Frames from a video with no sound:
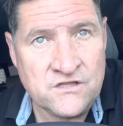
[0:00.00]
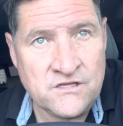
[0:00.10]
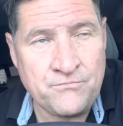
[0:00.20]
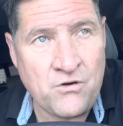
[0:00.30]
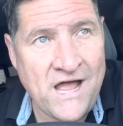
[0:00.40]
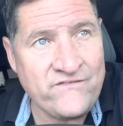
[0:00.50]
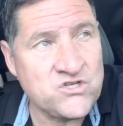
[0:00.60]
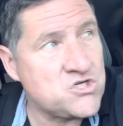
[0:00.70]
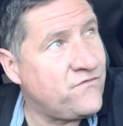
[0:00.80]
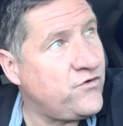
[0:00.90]
the Private
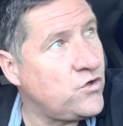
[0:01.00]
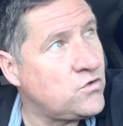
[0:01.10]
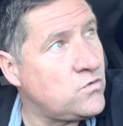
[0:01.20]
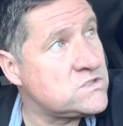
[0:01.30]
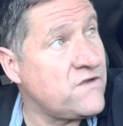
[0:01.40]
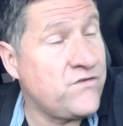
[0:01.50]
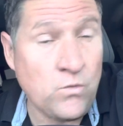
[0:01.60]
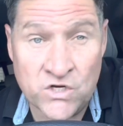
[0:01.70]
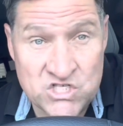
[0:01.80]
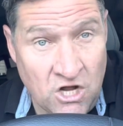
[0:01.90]
Chauffeur Course. If you
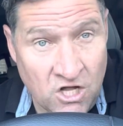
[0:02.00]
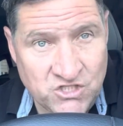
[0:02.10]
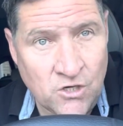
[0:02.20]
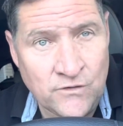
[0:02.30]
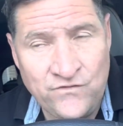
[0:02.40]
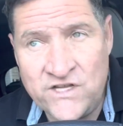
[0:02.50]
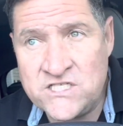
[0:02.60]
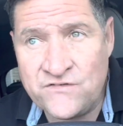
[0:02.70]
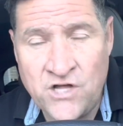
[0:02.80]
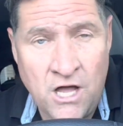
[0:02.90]
want to start your own fleet
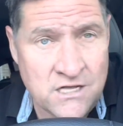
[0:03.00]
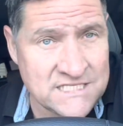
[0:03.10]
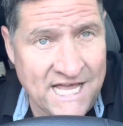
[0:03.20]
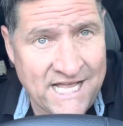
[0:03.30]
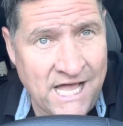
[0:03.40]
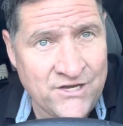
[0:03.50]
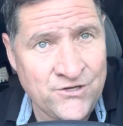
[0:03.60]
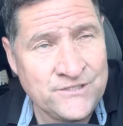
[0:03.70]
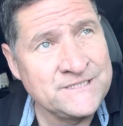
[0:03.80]
of cars like I do,